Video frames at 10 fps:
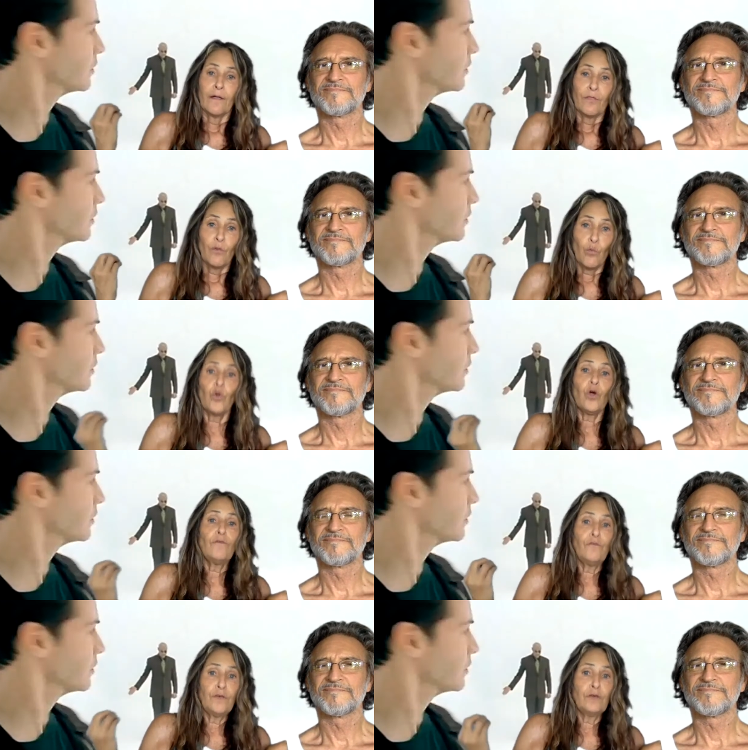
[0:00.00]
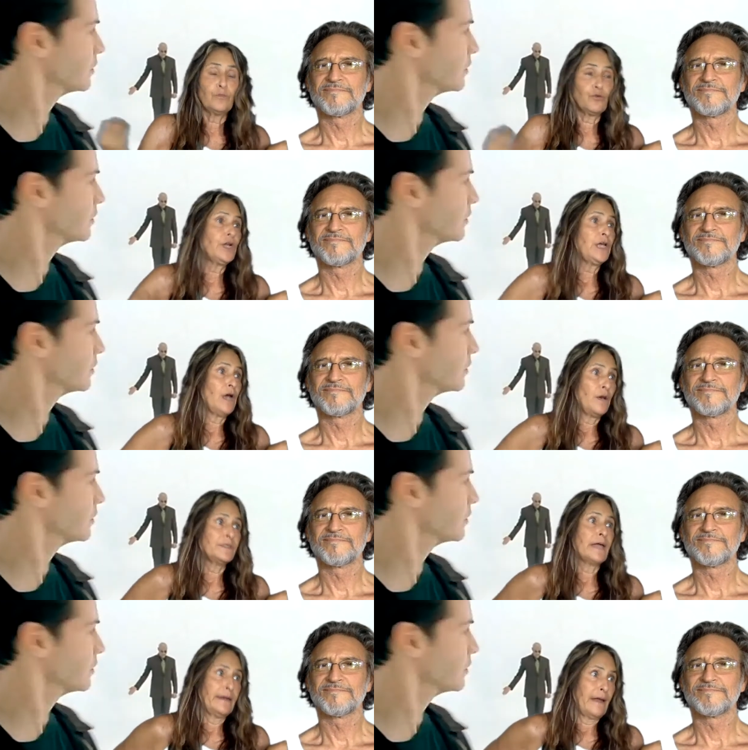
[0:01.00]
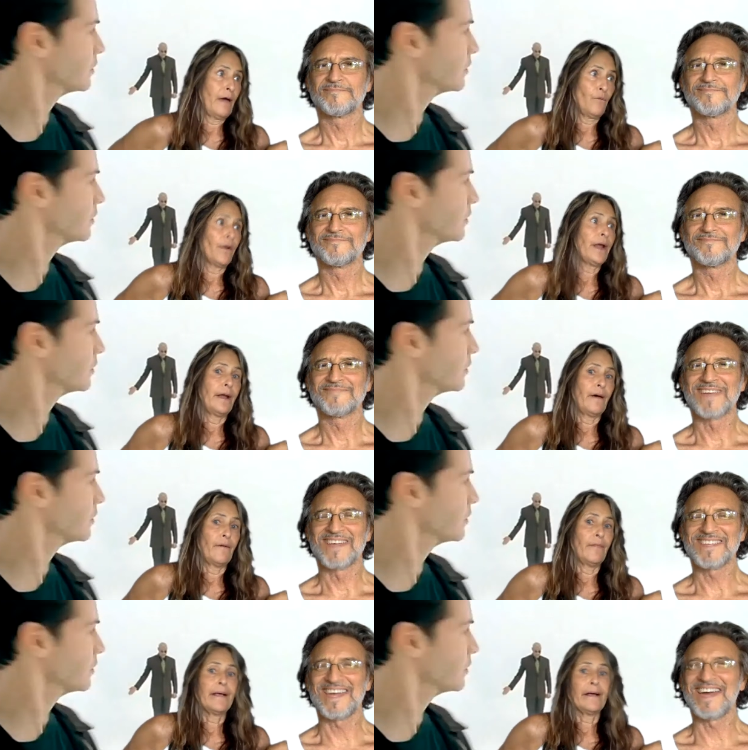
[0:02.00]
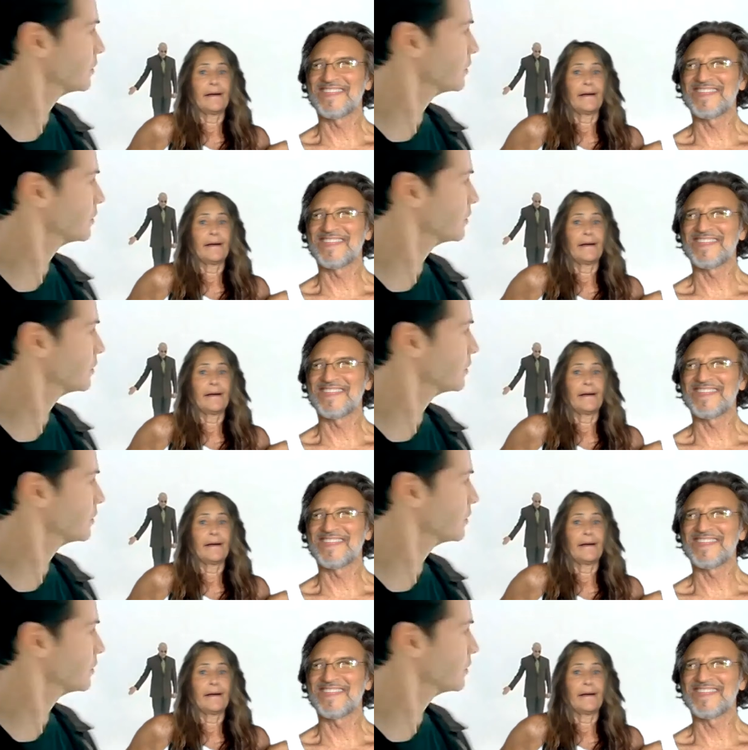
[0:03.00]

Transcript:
Speaker 1: the world feels pretty upside down right now. Like, yeah,